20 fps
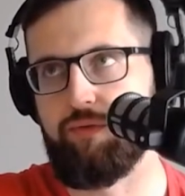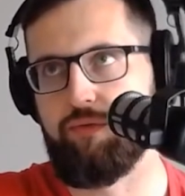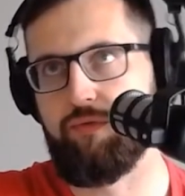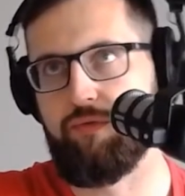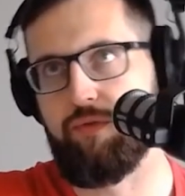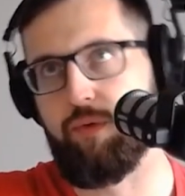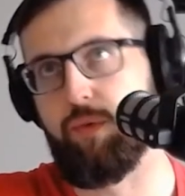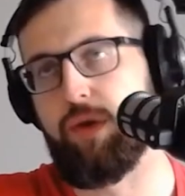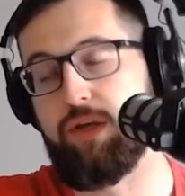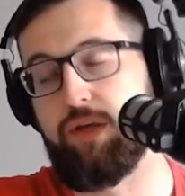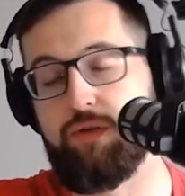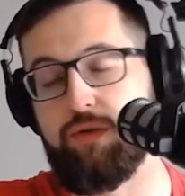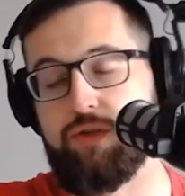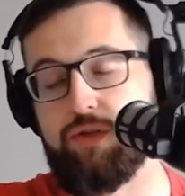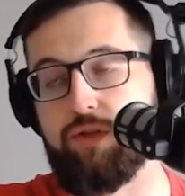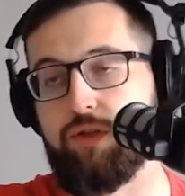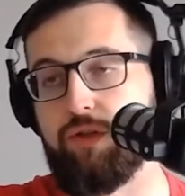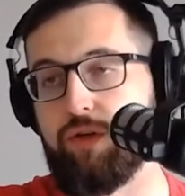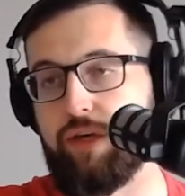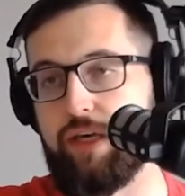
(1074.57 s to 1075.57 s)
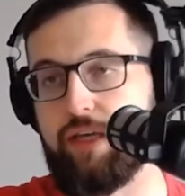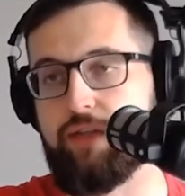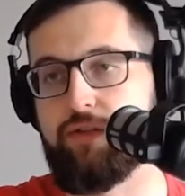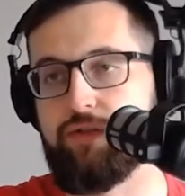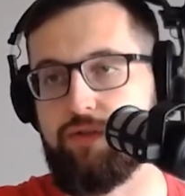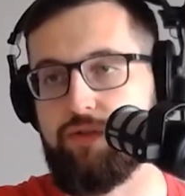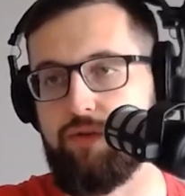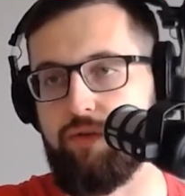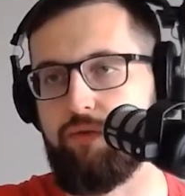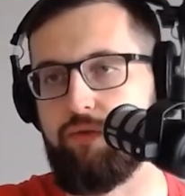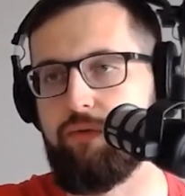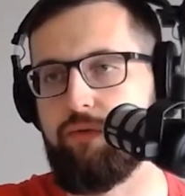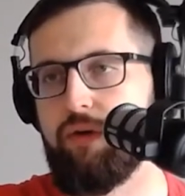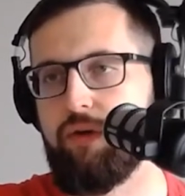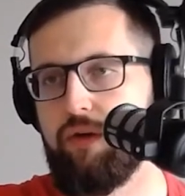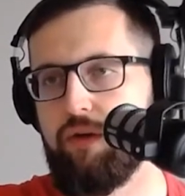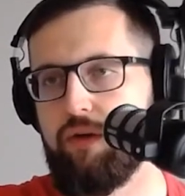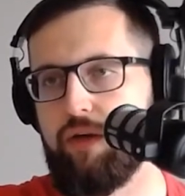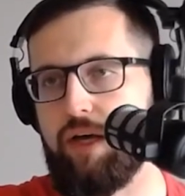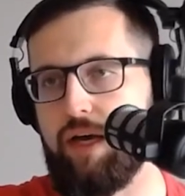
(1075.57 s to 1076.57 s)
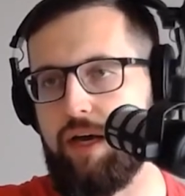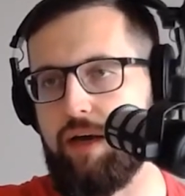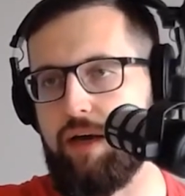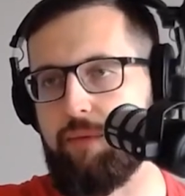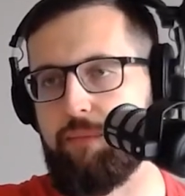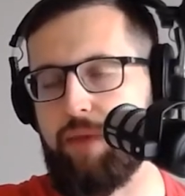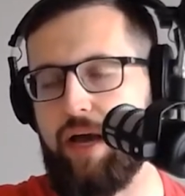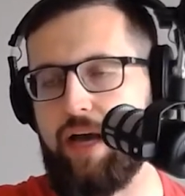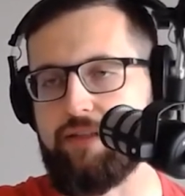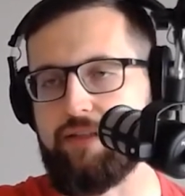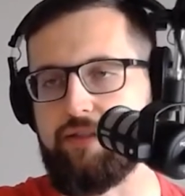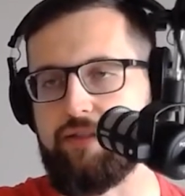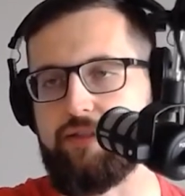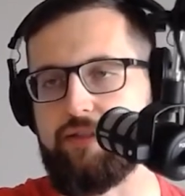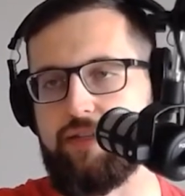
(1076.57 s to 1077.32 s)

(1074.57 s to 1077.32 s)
for what you should look into past